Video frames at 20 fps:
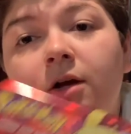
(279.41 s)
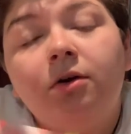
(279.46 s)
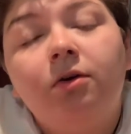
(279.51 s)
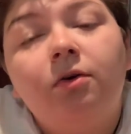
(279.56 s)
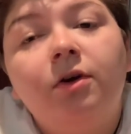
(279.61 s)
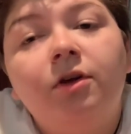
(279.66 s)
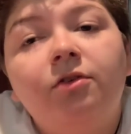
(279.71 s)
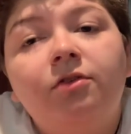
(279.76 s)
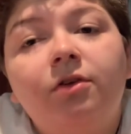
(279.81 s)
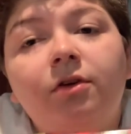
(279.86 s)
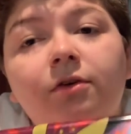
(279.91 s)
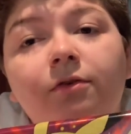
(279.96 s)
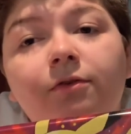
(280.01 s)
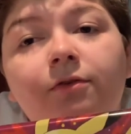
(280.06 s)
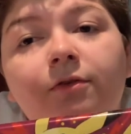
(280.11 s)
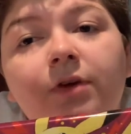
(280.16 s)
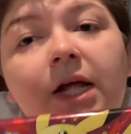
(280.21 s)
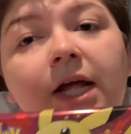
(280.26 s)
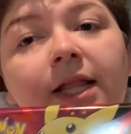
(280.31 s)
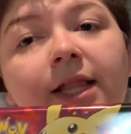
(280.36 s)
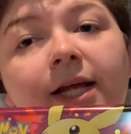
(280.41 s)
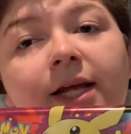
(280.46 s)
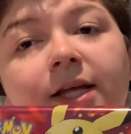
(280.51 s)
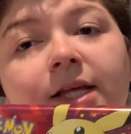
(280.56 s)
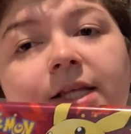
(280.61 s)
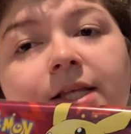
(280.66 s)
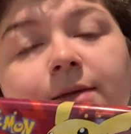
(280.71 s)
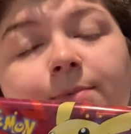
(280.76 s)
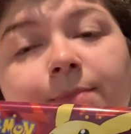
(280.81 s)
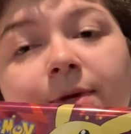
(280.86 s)
got yourself a nice
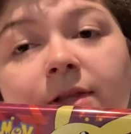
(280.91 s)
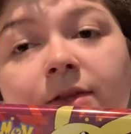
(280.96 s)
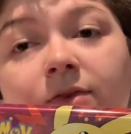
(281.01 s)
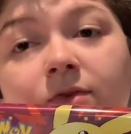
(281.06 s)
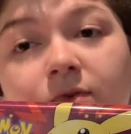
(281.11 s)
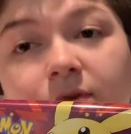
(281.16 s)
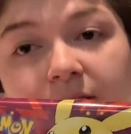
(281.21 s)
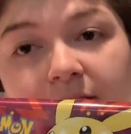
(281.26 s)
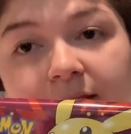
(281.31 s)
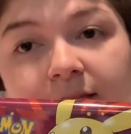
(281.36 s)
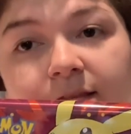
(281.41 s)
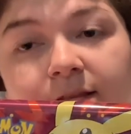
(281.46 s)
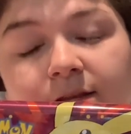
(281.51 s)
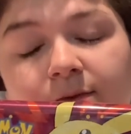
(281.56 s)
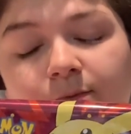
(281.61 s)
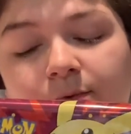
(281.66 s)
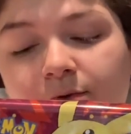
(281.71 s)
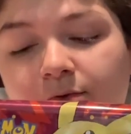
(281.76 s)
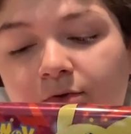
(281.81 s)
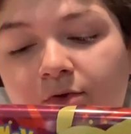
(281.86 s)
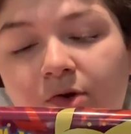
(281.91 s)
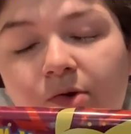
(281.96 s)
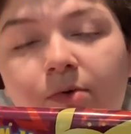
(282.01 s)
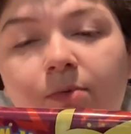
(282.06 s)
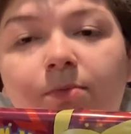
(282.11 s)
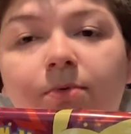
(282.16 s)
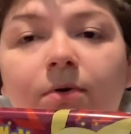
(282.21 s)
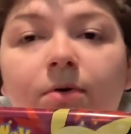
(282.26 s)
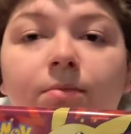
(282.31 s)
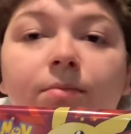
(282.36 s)
pencil case with two
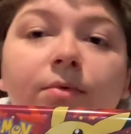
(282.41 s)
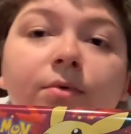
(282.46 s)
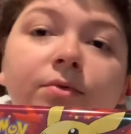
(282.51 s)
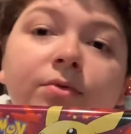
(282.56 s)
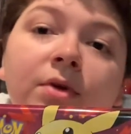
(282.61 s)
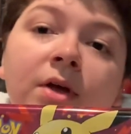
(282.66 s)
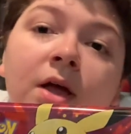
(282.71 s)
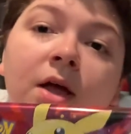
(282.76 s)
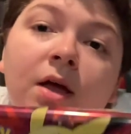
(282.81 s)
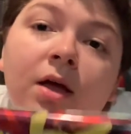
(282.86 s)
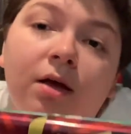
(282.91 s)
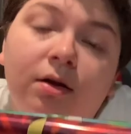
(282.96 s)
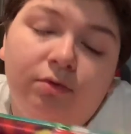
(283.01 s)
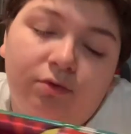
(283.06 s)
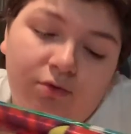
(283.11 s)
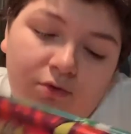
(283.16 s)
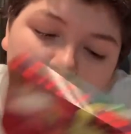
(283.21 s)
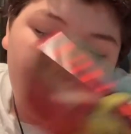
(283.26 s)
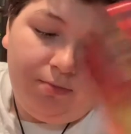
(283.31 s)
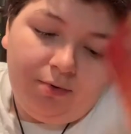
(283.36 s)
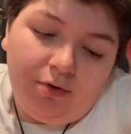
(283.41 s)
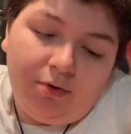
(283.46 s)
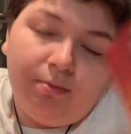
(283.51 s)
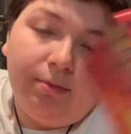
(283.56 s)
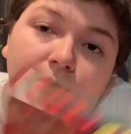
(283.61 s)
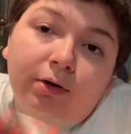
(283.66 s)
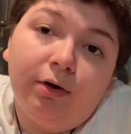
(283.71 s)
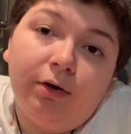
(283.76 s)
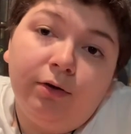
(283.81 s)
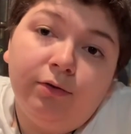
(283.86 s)
promo, two
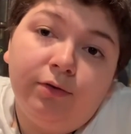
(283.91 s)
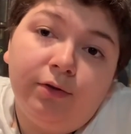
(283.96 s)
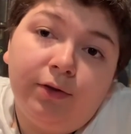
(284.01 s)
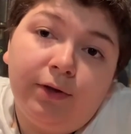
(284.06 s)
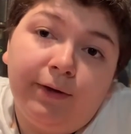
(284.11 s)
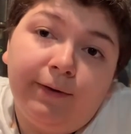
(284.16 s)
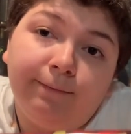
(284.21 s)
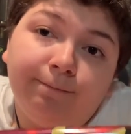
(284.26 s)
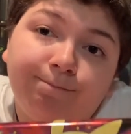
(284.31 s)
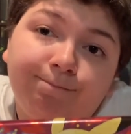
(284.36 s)
Pokemon cards in here.